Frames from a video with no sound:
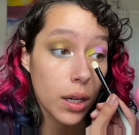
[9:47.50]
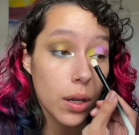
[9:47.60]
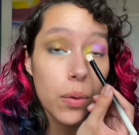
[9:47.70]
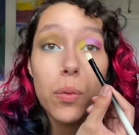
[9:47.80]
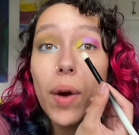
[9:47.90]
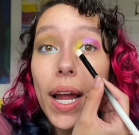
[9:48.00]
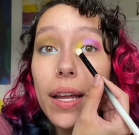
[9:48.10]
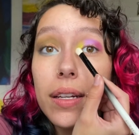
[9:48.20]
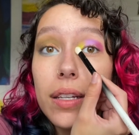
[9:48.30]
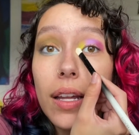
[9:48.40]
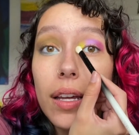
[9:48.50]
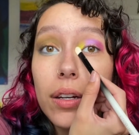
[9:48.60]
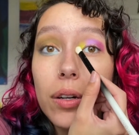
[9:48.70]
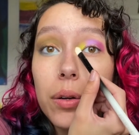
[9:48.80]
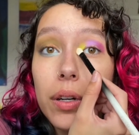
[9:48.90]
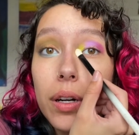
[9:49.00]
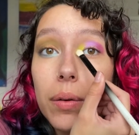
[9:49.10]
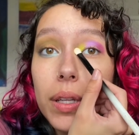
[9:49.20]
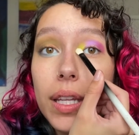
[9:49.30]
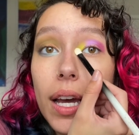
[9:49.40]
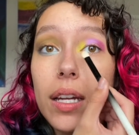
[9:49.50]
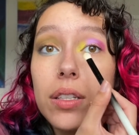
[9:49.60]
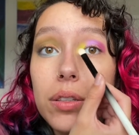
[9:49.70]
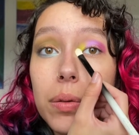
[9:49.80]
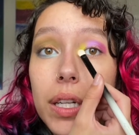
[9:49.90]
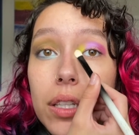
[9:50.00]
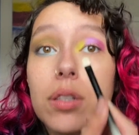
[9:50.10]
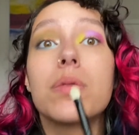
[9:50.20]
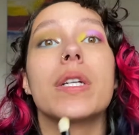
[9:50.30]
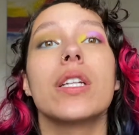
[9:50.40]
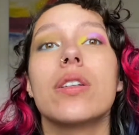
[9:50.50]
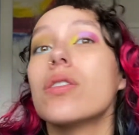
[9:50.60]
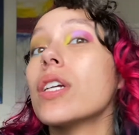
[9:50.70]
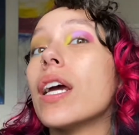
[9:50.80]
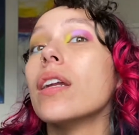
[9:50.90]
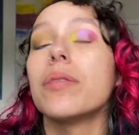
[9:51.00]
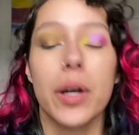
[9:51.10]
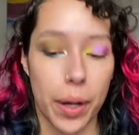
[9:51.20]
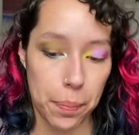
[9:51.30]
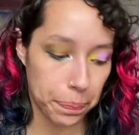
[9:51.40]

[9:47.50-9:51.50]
right into the inner corner with that 2222 shade. Okay,